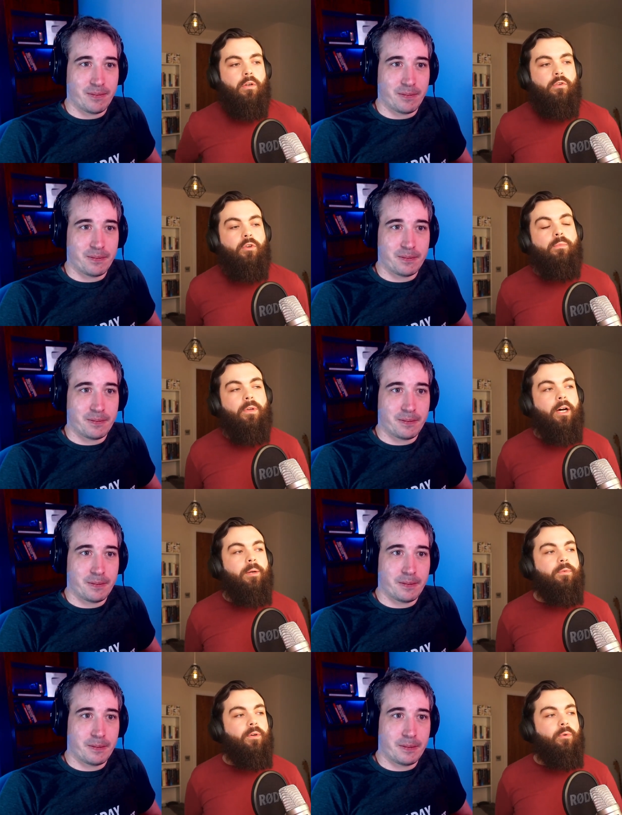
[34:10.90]

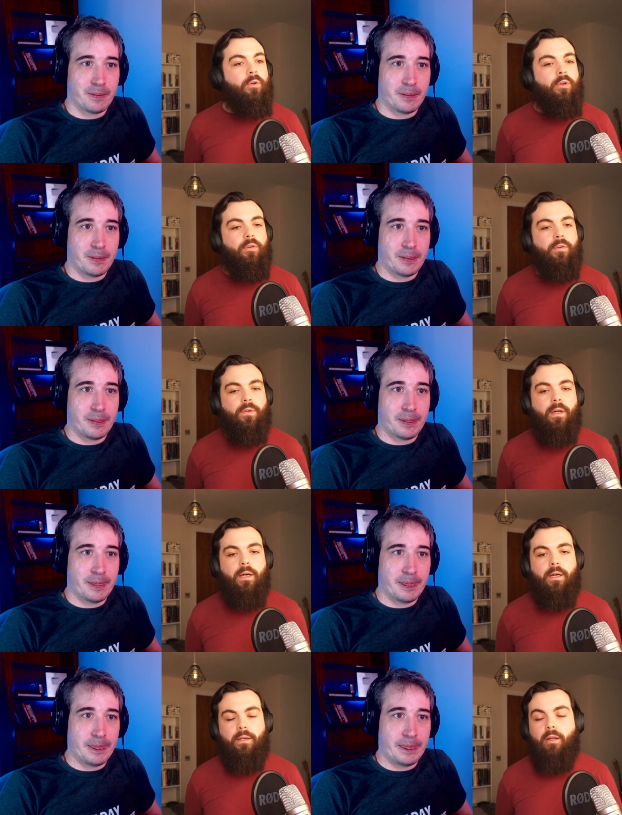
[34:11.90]
Speaker 1: sometimes it was,
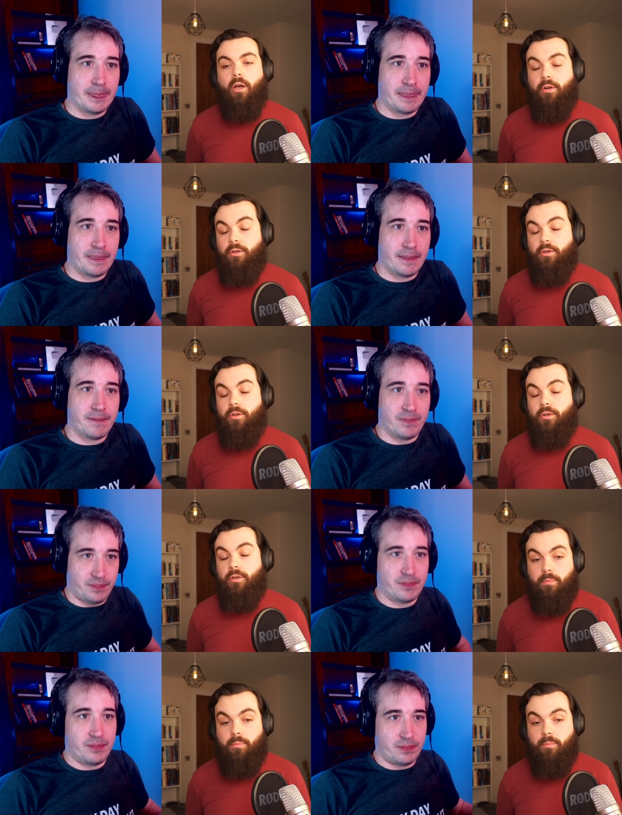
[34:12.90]
and a lot of time,
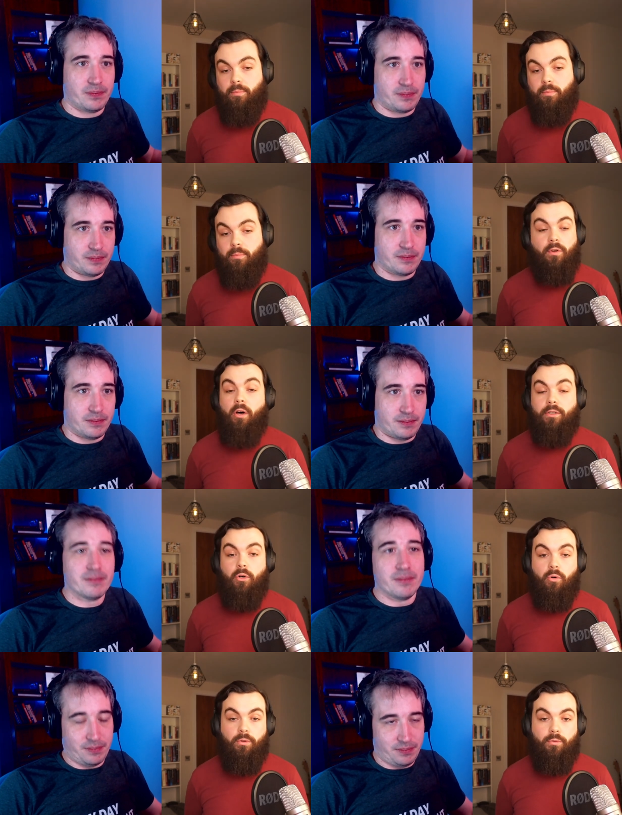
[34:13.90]
to be honest, it was hot and
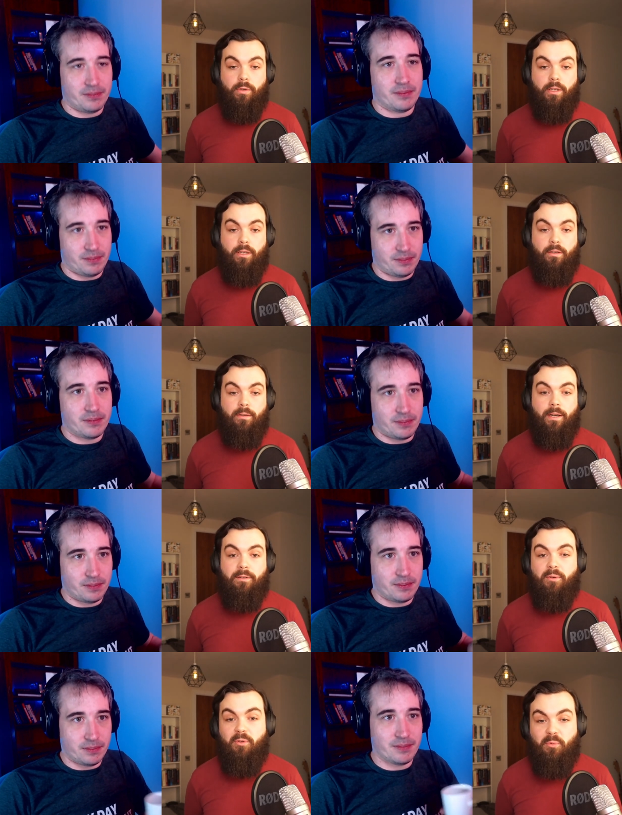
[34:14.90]
cold. Where I
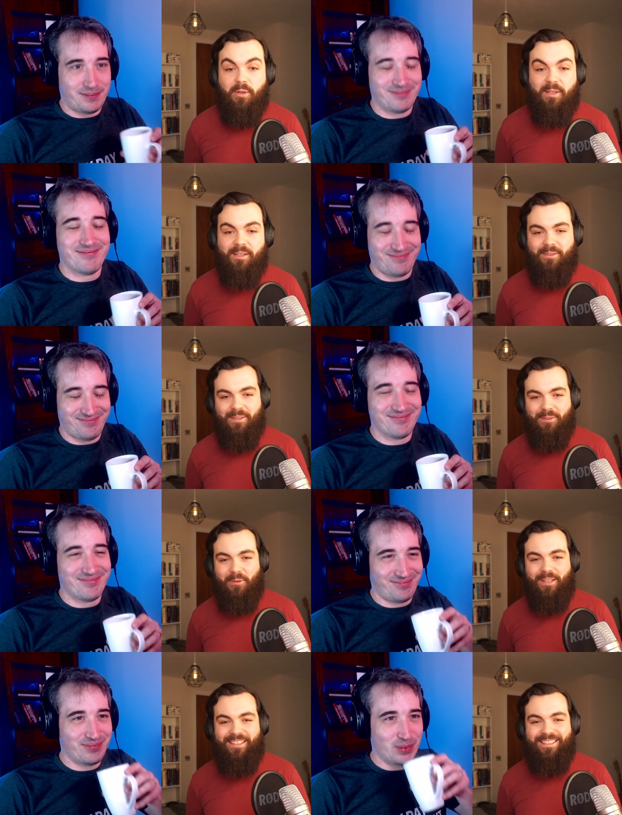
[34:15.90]
had too much work, I had too little
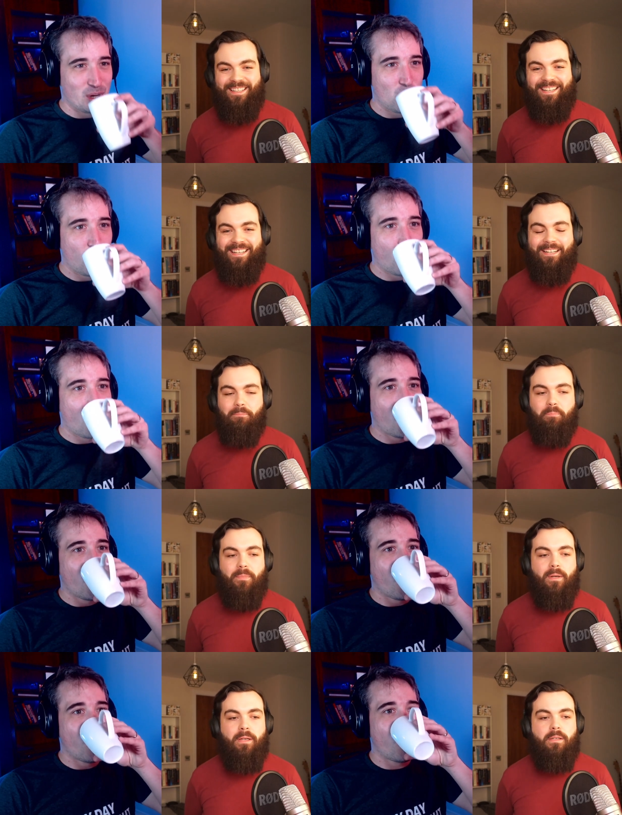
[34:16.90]
work. Um,
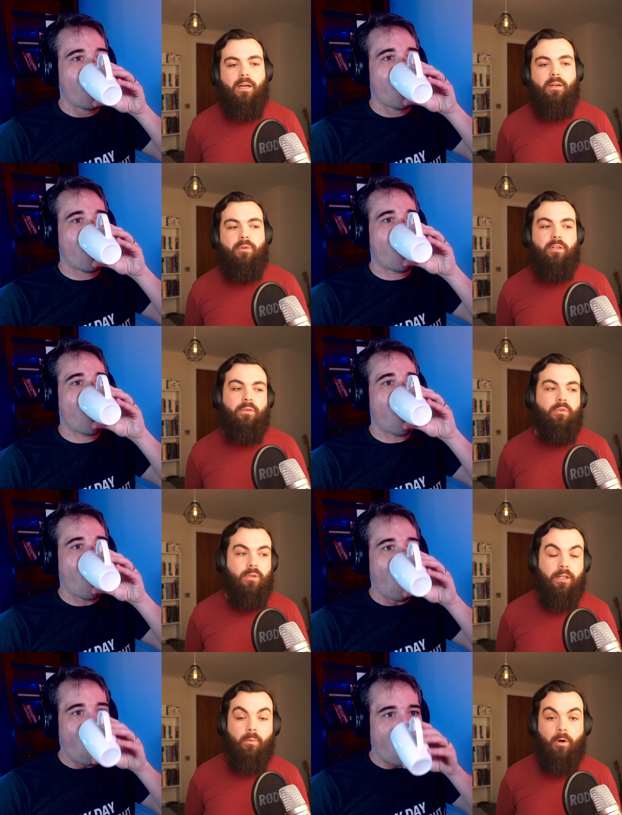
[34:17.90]
and when you have too
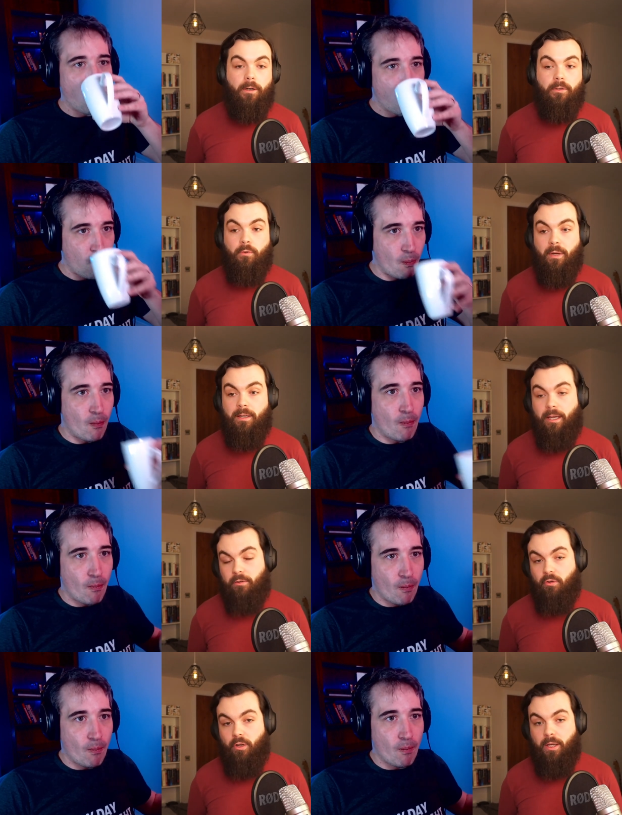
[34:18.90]
little work, you spend the
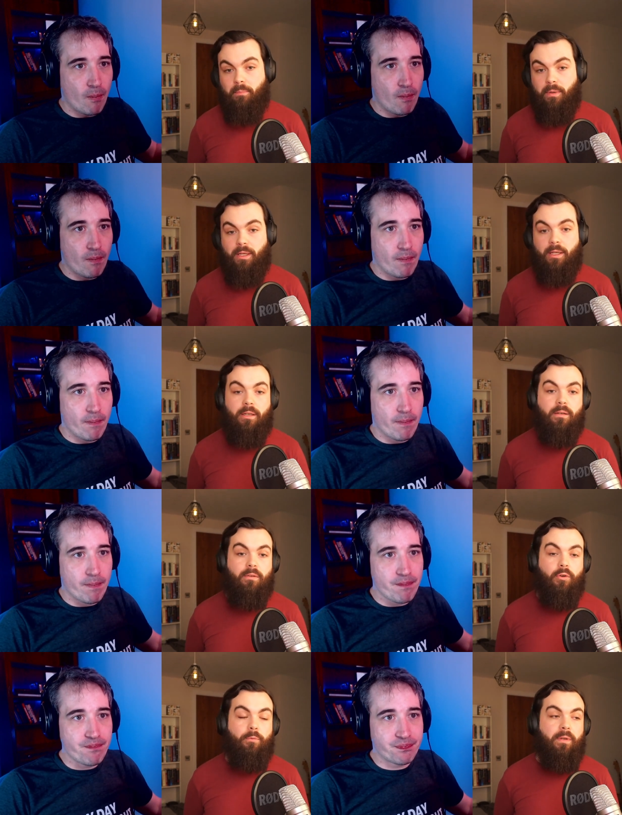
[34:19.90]
extra time being in
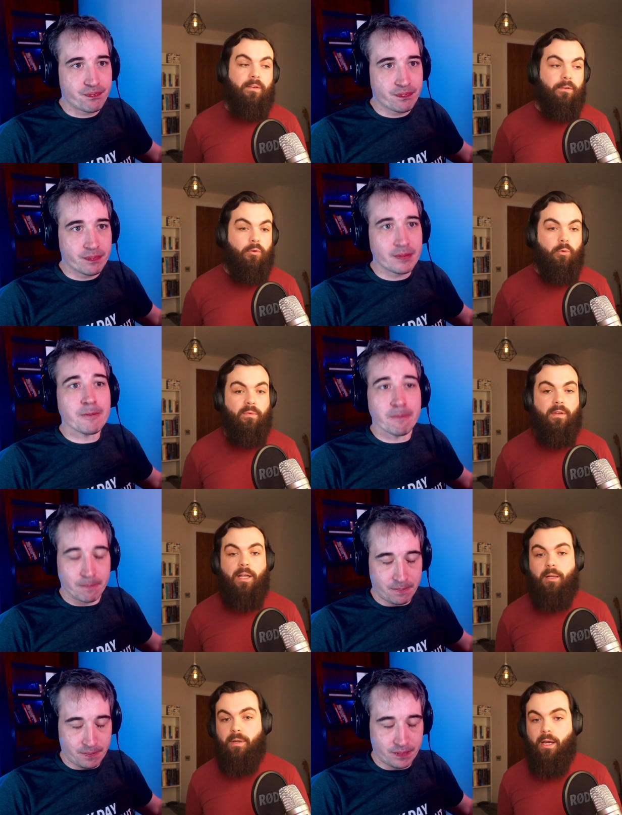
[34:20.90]
those business groups and
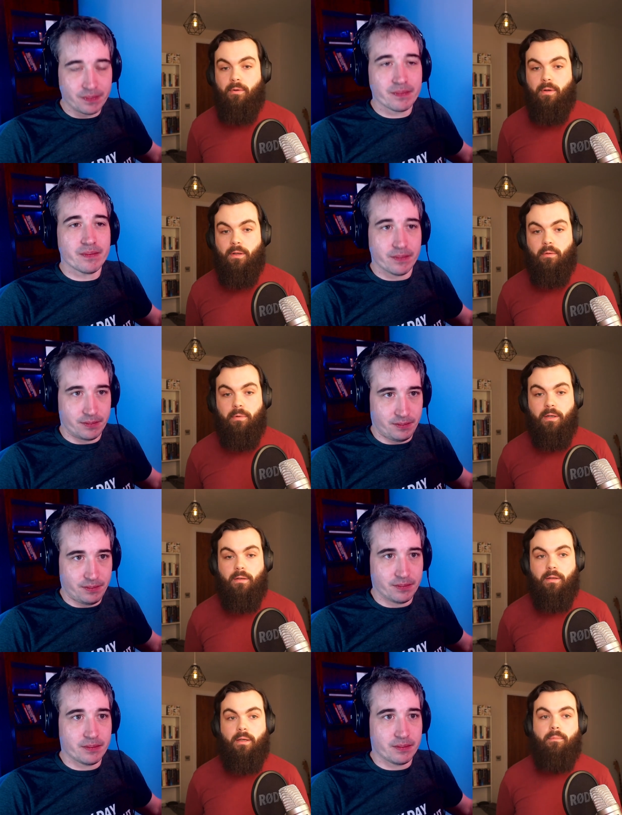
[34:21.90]
helping out a little
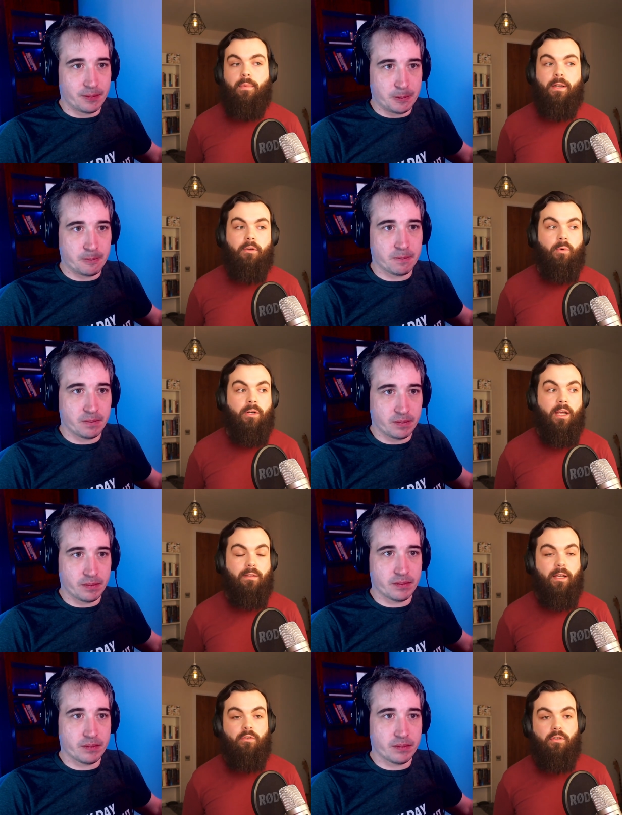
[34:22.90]
mm-hmm. bit. Um, and that's where you get
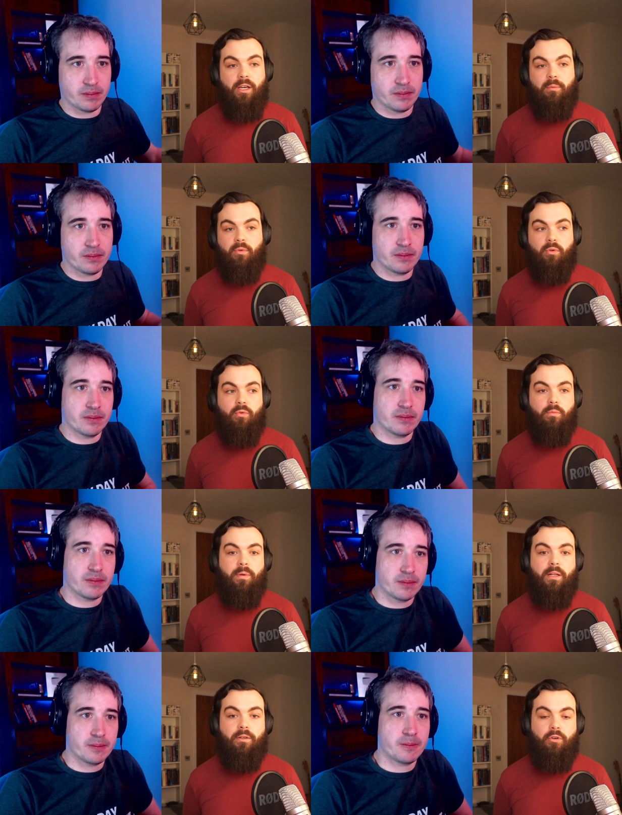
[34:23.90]
the extra time to
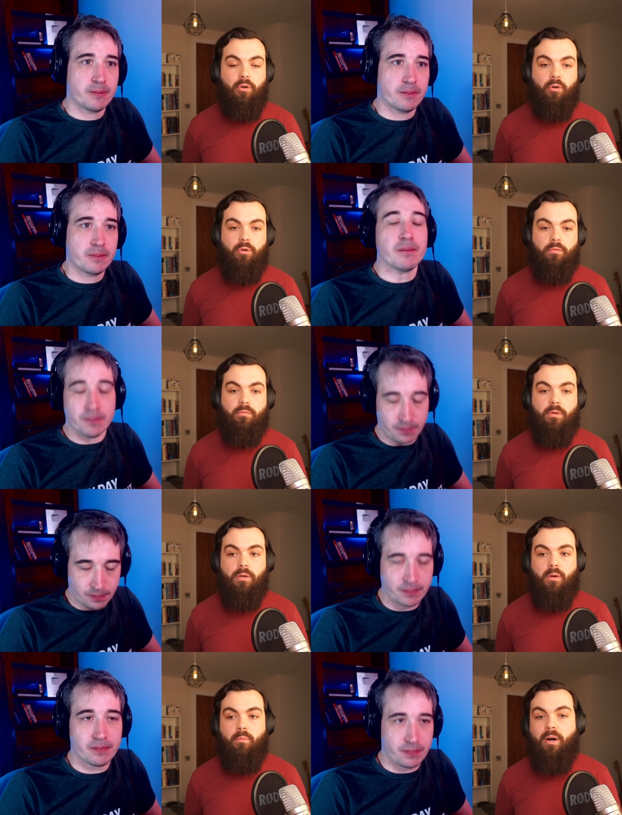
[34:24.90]
build your own
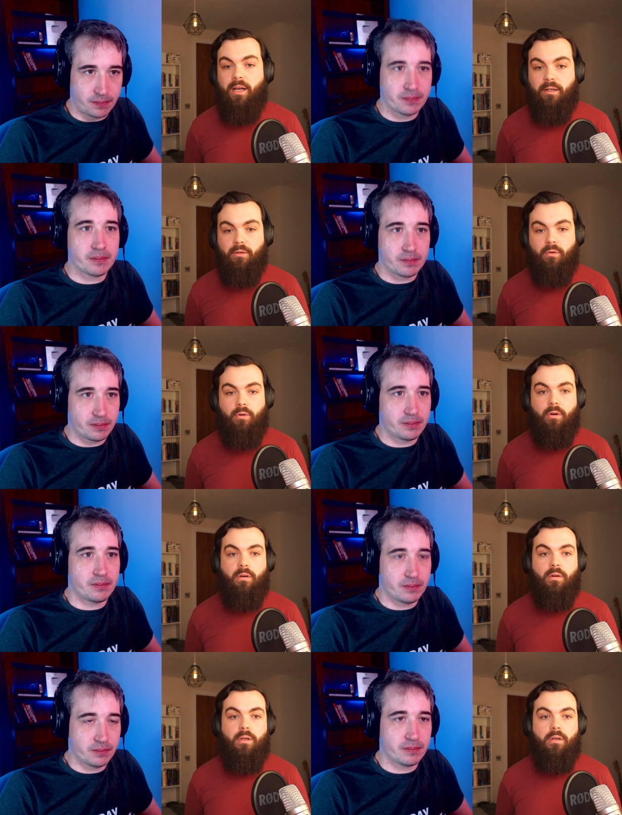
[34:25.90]
brand or